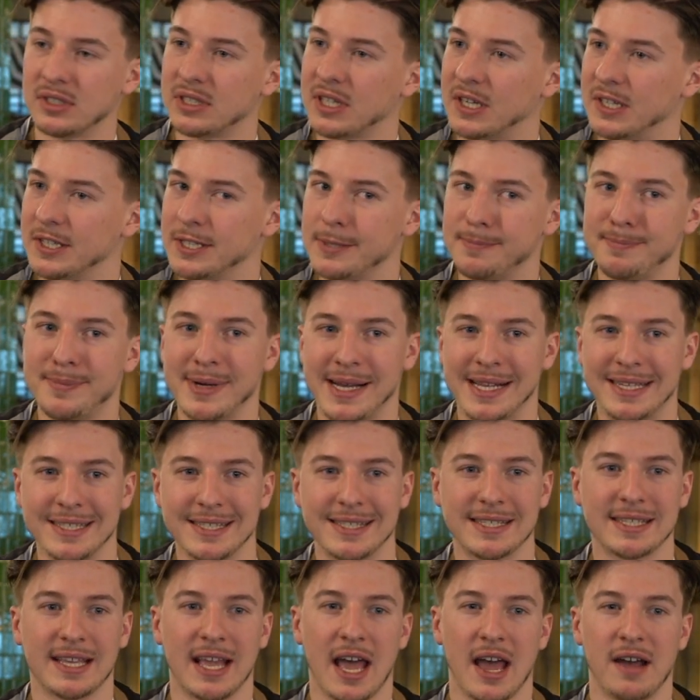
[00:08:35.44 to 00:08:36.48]
On the
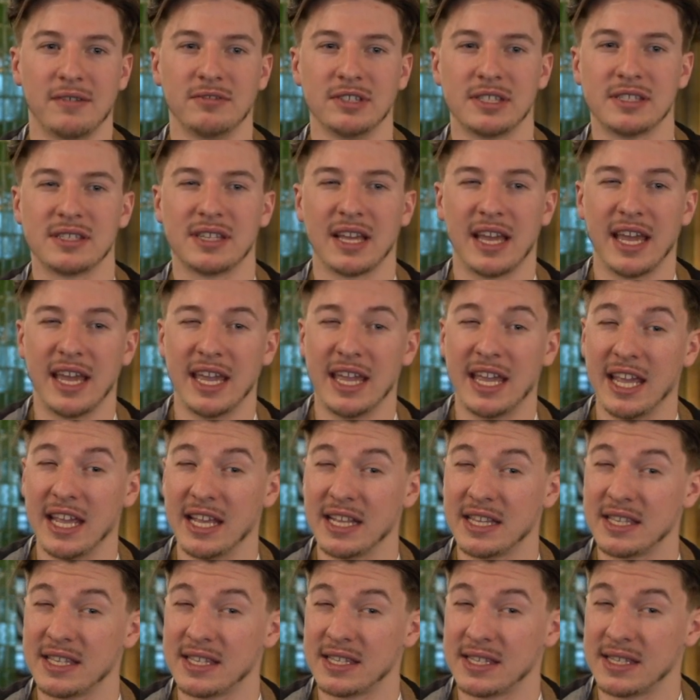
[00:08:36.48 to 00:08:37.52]
palate, I would say
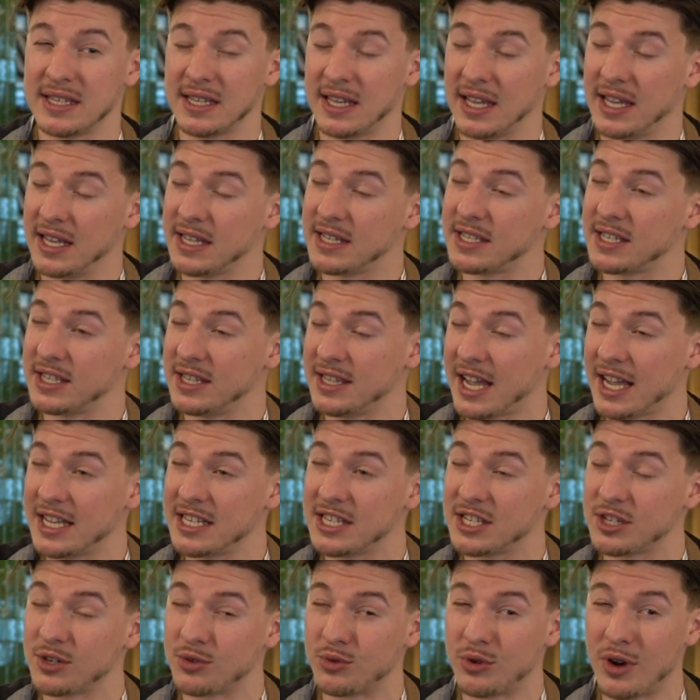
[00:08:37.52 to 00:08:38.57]
it's a
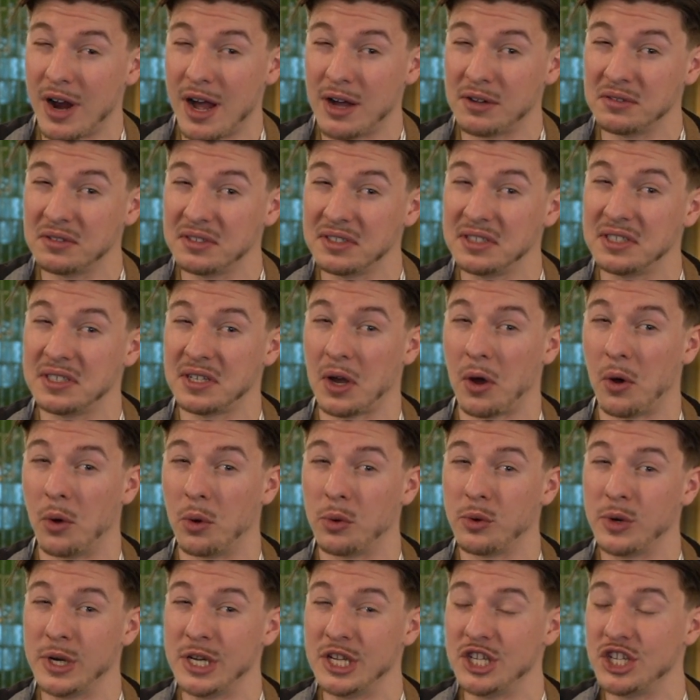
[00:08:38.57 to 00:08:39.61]
nice round
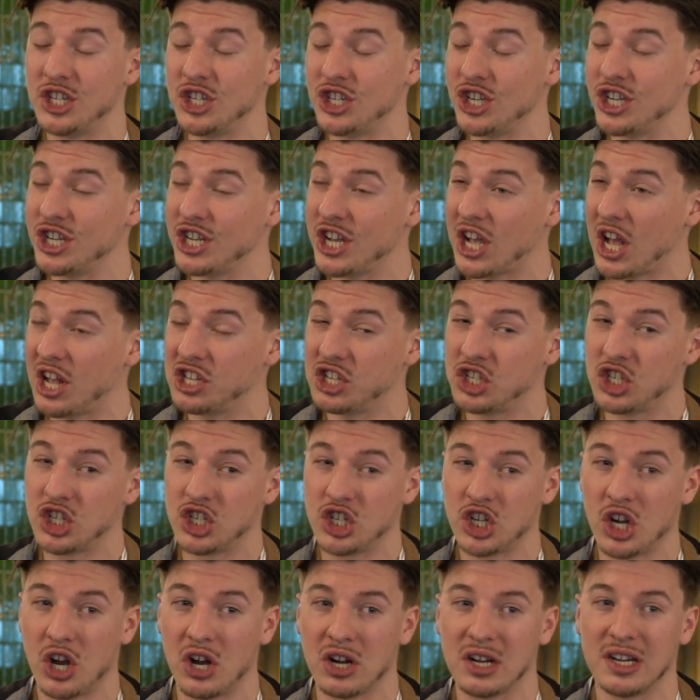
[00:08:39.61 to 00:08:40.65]
orangey and
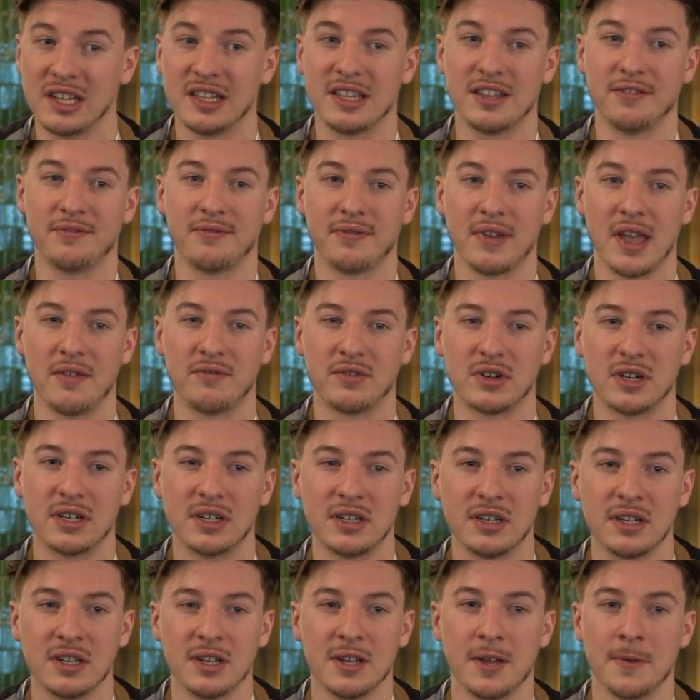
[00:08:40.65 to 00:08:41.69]
chocolatey
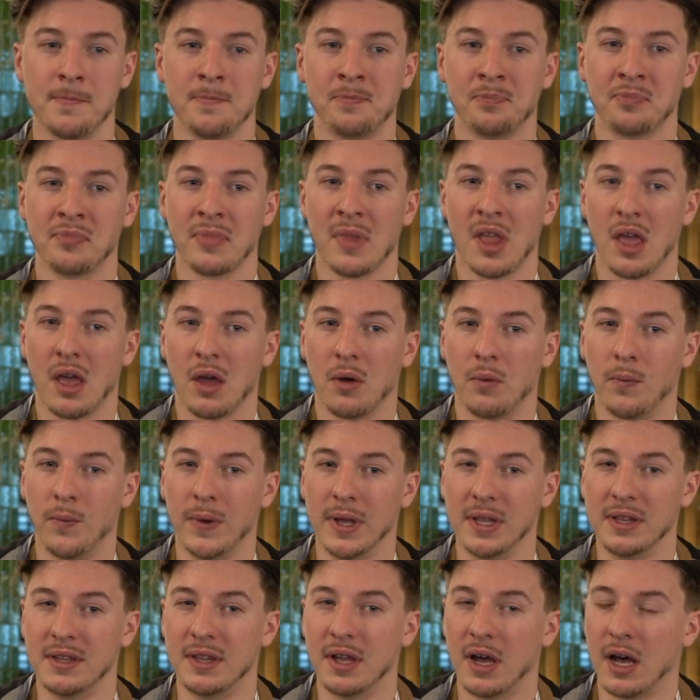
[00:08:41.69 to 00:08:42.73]
flavor
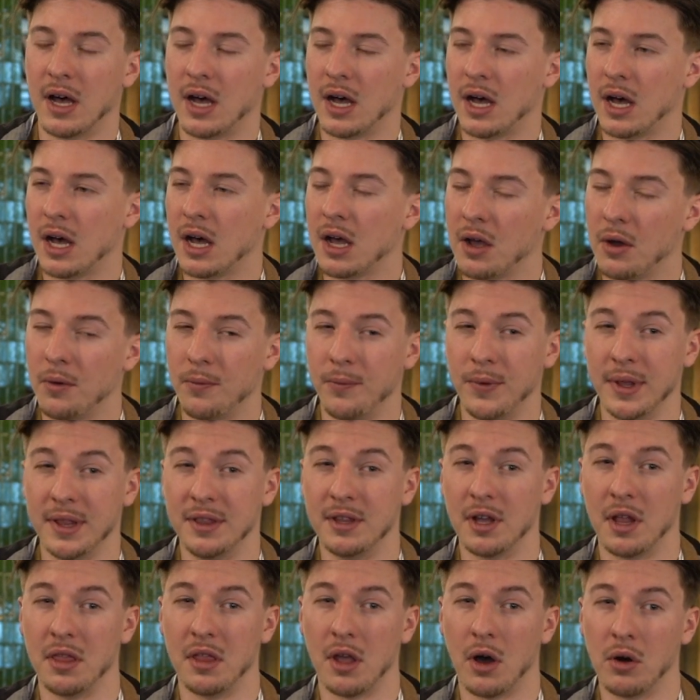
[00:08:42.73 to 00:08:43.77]
with
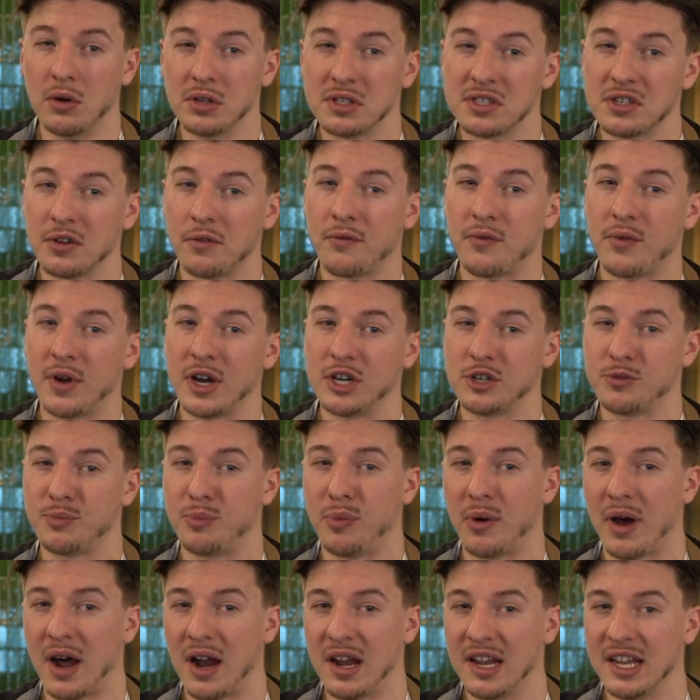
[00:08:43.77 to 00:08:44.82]
the notes of fresh
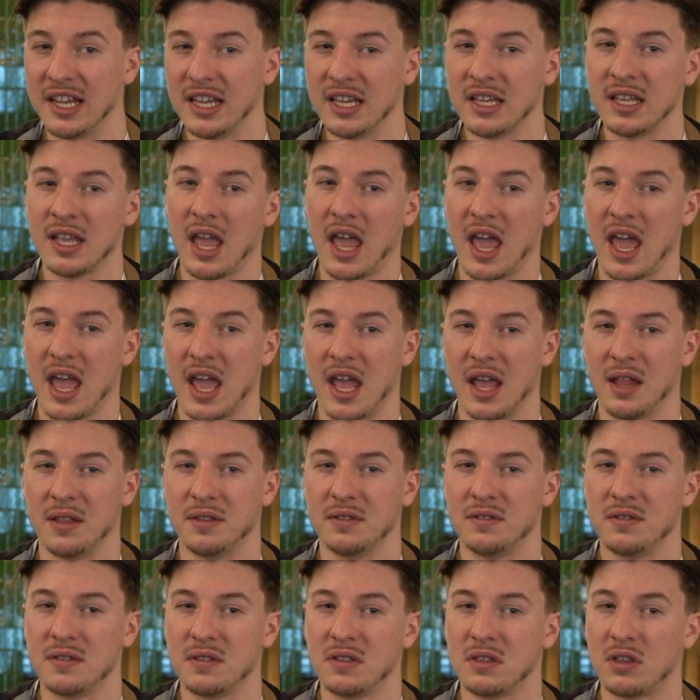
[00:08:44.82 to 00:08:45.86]
barley
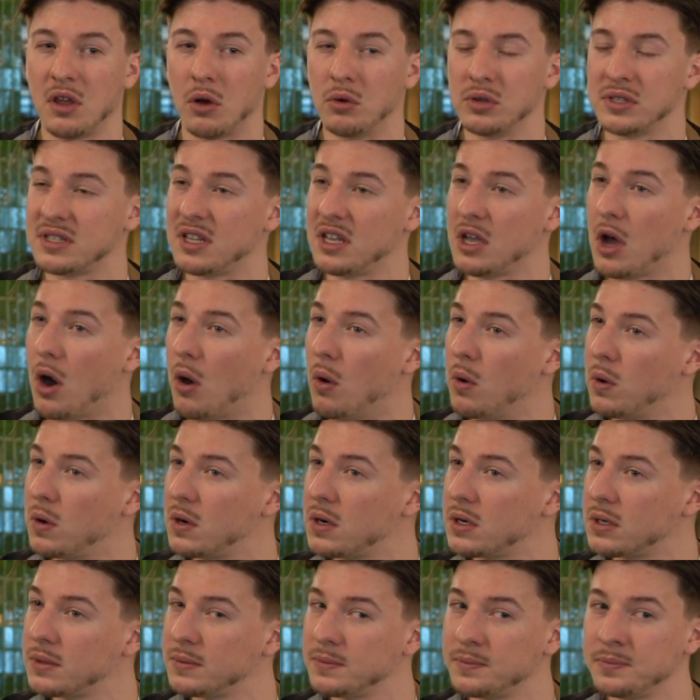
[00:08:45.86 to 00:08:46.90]
and toasty oak.